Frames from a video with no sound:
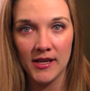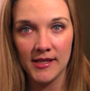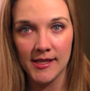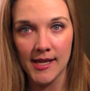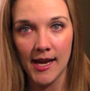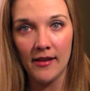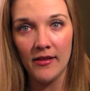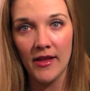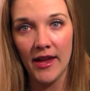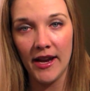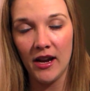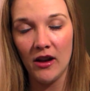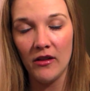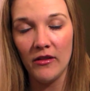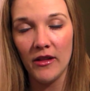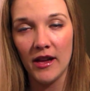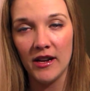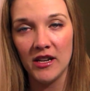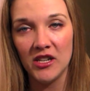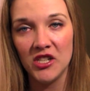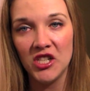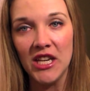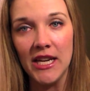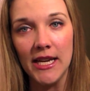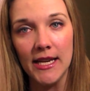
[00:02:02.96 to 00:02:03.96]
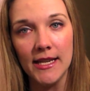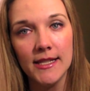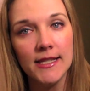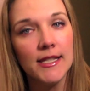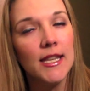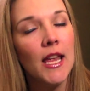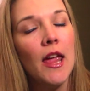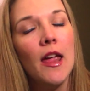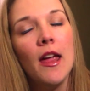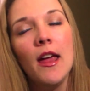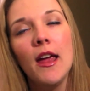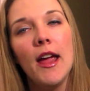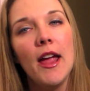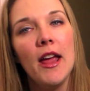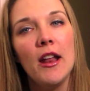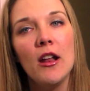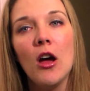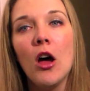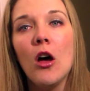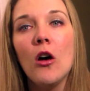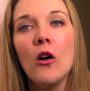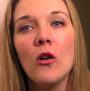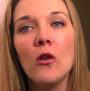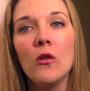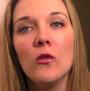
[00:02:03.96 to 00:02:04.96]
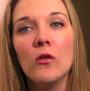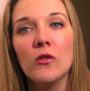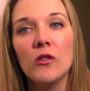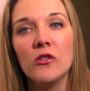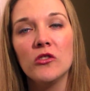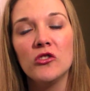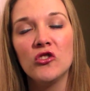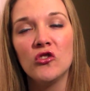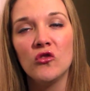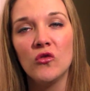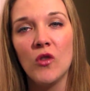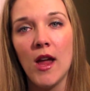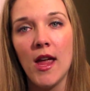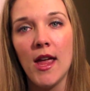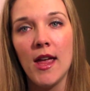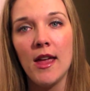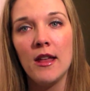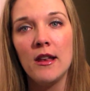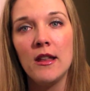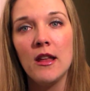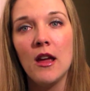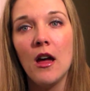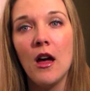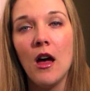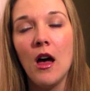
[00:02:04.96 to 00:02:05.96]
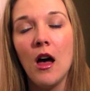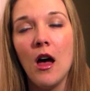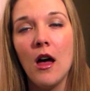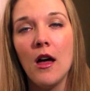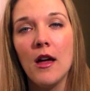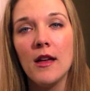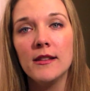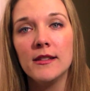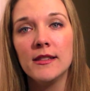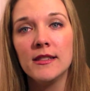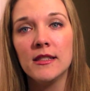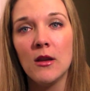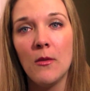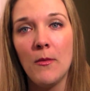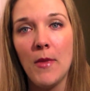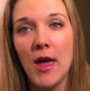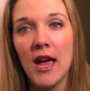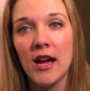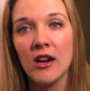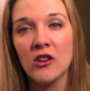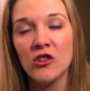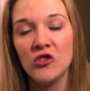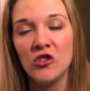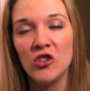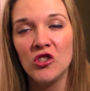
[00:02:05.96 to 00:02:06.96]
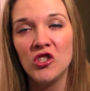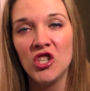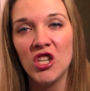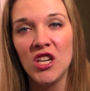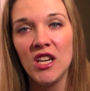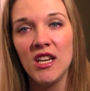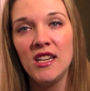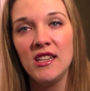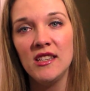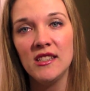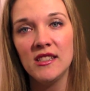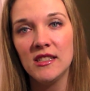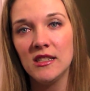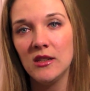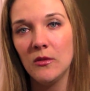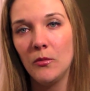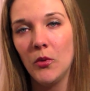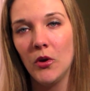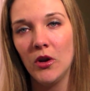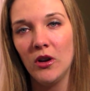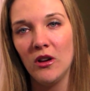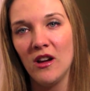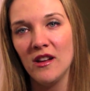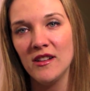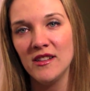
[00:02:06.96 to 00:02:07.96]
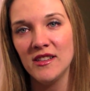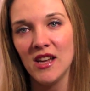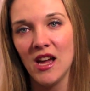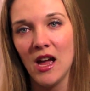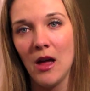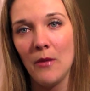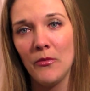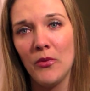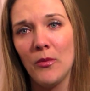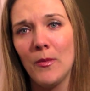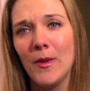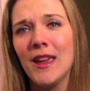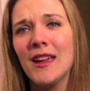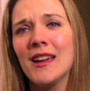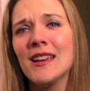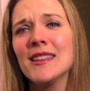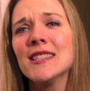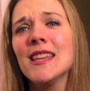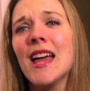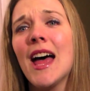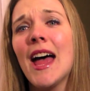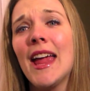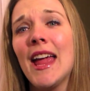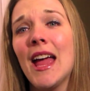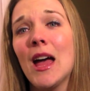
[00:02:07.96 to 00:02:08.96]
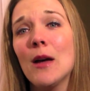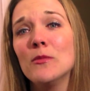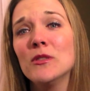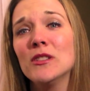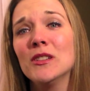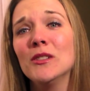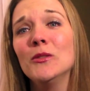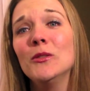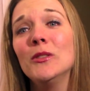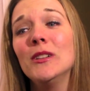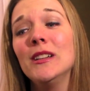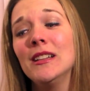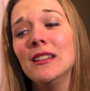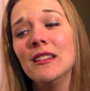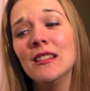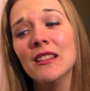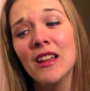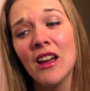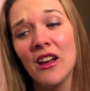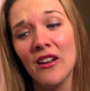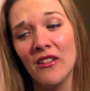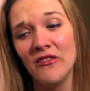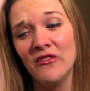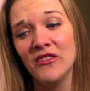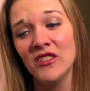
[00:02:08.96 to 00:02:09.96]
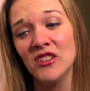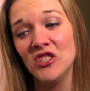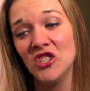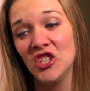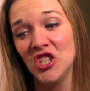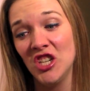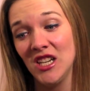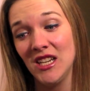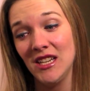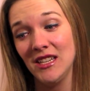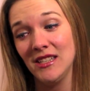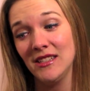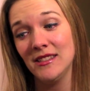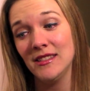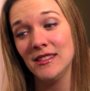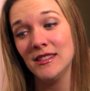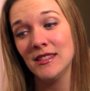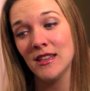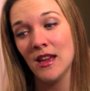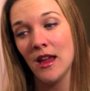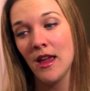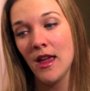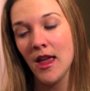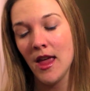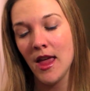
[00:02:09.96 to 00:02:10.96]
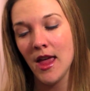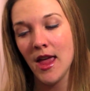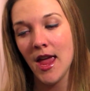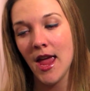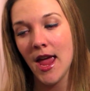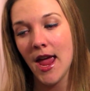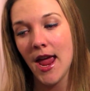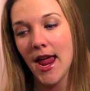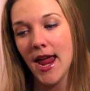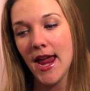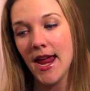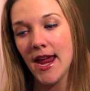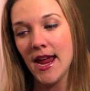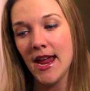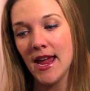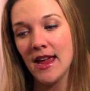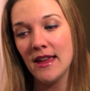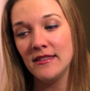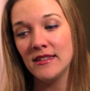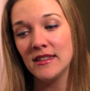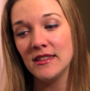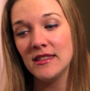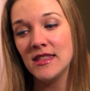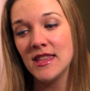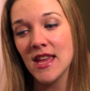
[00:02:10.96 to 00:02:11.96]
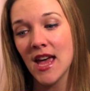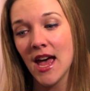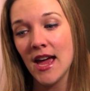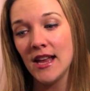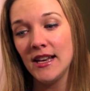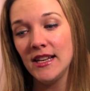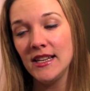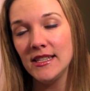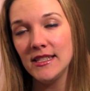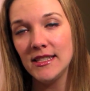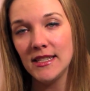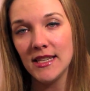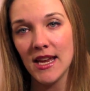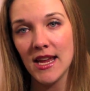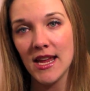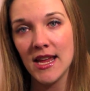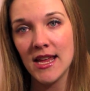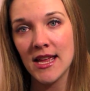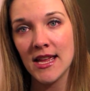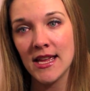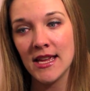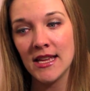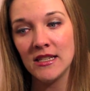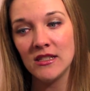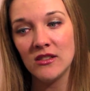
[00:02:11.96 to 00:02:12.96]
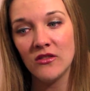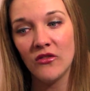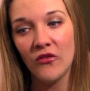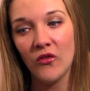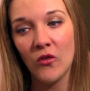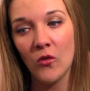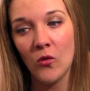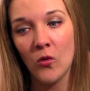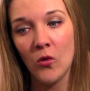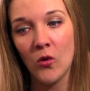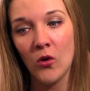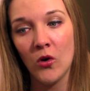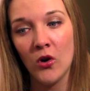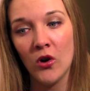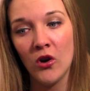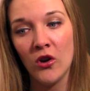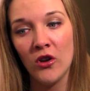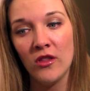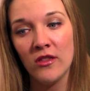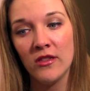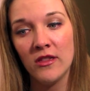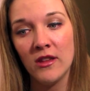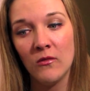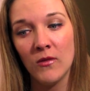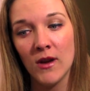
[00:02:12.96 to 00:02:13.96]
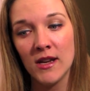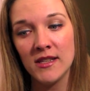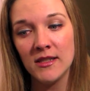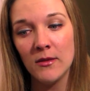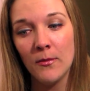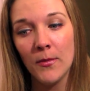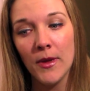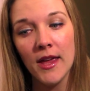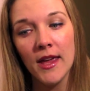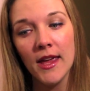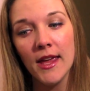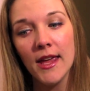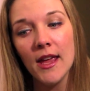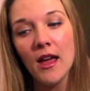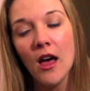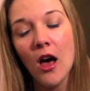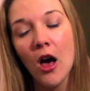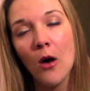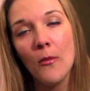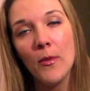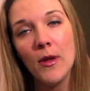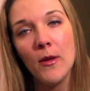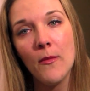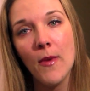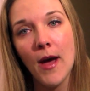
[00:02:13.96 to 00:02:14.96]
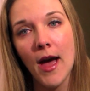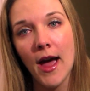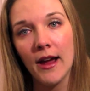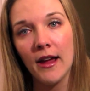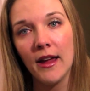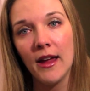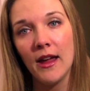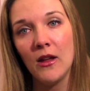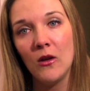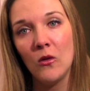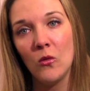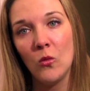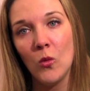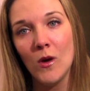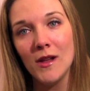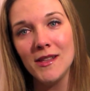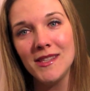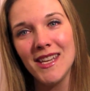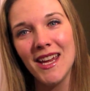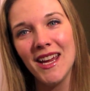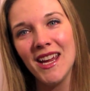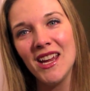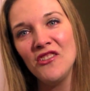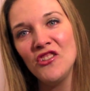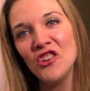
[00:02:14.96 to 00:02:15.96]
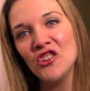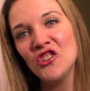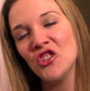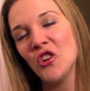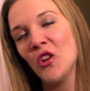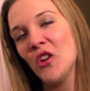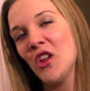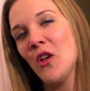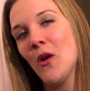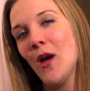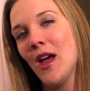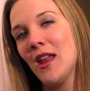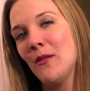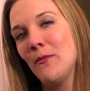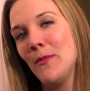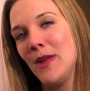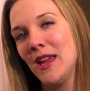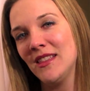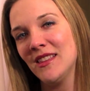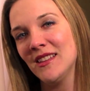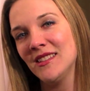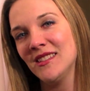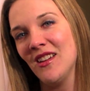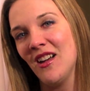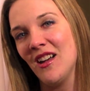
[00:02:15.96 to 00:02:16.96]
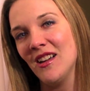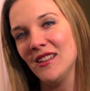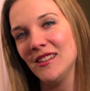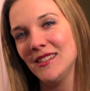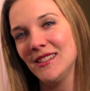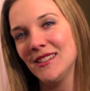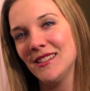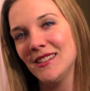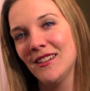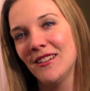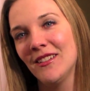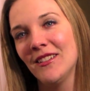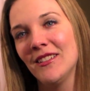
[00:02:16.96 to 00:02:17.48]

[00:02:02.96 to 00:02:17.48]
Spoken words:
because I like a lot of cheese, and I'll shred some extra cheese to put on top because I absolutely love cheese. And that is it for the recipe. I'll be back in 1 second to show you how to make the sauce.